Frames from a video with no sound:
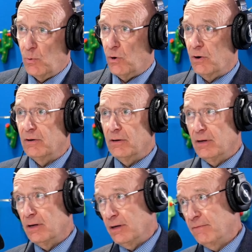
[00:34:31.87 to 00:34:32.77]
more
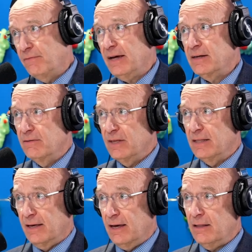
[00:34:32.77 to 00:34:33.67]
uh, effective
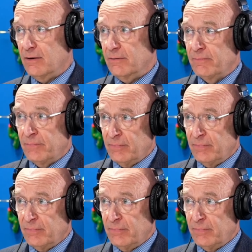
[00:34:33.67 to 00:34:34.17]
than the other,